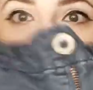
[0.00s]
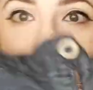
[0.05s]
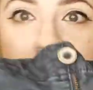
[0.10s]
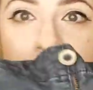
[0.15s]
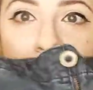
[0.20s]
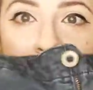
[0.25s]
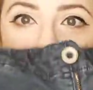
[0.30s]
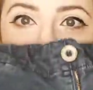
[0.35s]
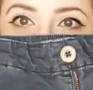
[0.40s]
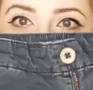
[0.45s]
the
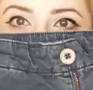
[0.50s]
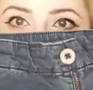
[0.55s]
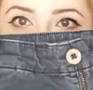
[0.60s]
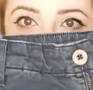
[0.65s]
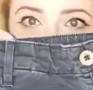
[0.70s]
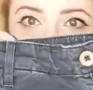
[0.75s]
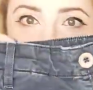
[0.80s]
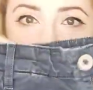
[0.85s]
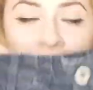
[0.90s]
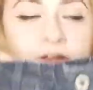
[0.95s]

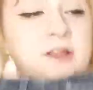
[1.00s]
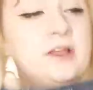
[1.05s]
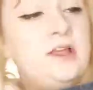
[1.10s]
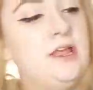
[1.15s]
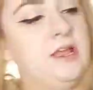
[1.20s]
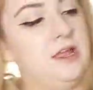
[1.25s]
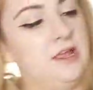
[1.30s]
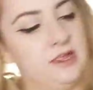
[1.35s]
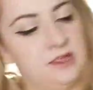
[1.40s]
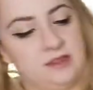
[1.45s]
Pepper,
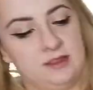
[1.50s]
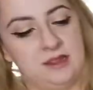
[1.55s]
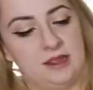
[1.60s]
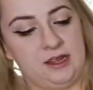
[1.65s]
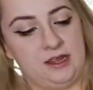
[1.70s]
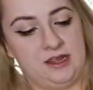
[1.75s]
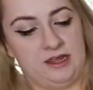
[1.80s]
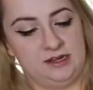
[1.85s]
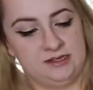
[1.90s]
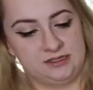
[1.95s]

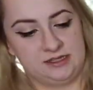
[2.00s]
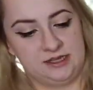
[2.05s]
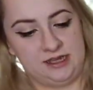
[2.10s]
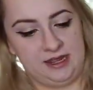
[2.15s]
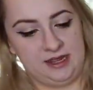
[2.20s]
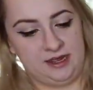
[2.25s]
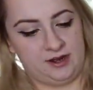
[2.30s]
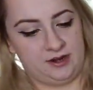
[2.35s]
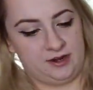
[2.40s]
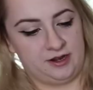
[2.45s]
and
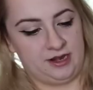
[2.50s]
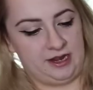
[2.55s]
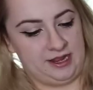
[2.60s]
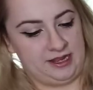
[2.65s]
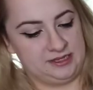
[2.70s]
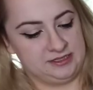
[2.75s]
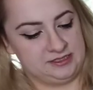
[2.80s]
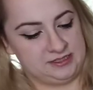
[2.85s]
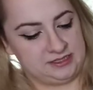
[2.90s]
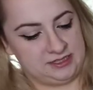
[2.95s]
they are
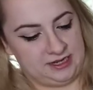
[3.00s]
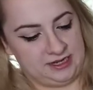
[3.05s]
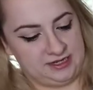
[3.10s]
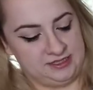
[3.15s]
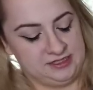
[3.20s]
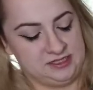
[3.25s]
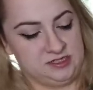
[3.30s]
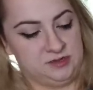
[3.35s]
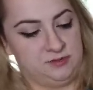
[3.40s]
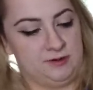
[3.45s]
a size